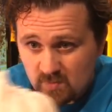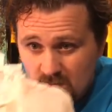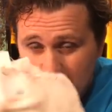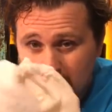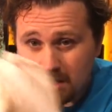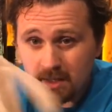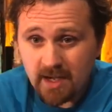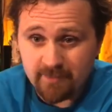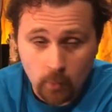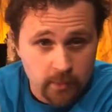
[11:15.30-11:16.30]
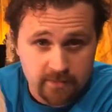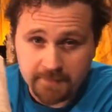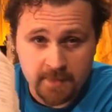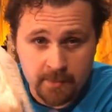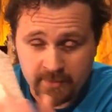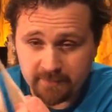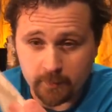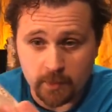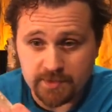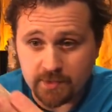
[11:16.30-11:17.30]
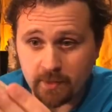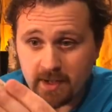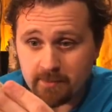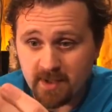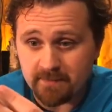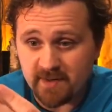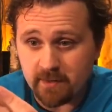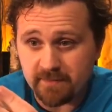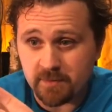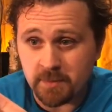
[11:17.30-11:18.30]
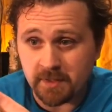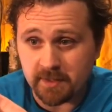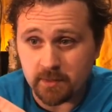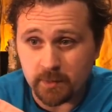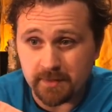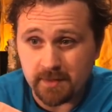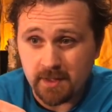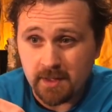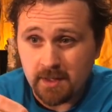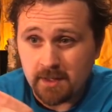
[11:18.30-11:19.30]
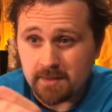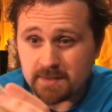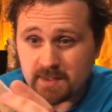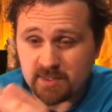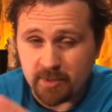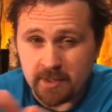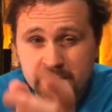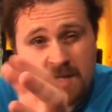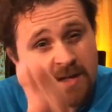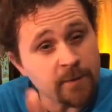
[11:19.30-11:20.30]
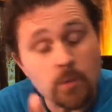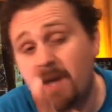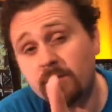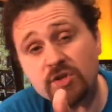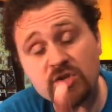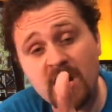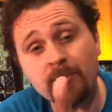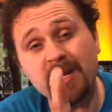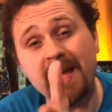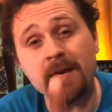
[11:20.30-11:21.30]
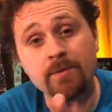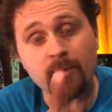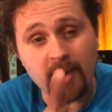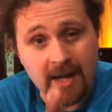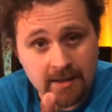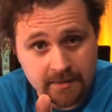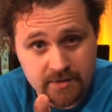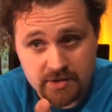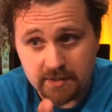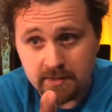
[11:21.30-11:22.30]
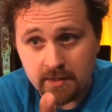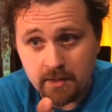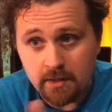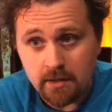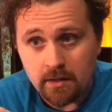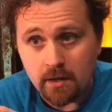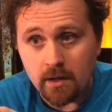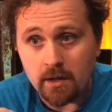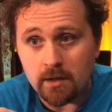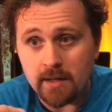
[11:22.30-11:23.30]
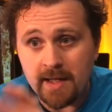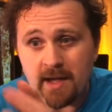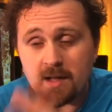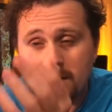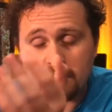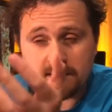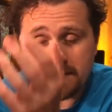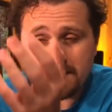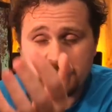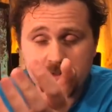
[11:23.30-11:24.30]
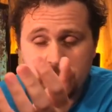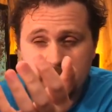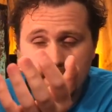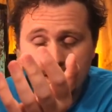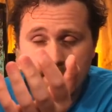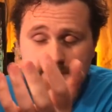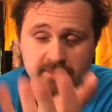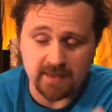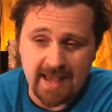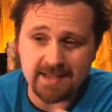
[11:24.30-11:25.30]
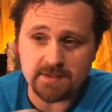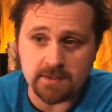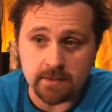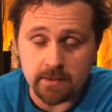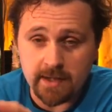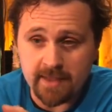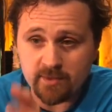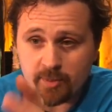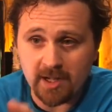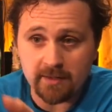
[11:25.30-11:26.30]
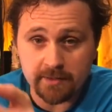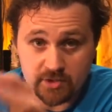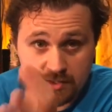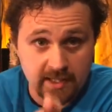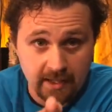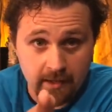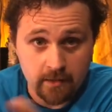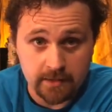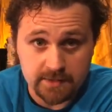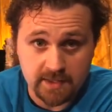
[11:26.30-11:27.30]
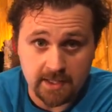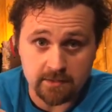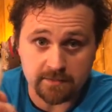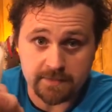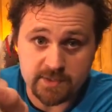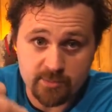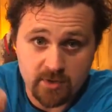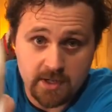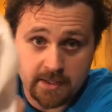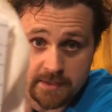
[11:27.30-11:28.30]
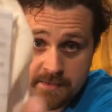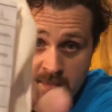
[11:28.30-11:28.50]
Uh, I've ordered from them before, so I'm, I'm very familiar with this experience. And if you ever shop at Anthropologie, uh, at least as of last year, Anthropologie carries Candlefish products,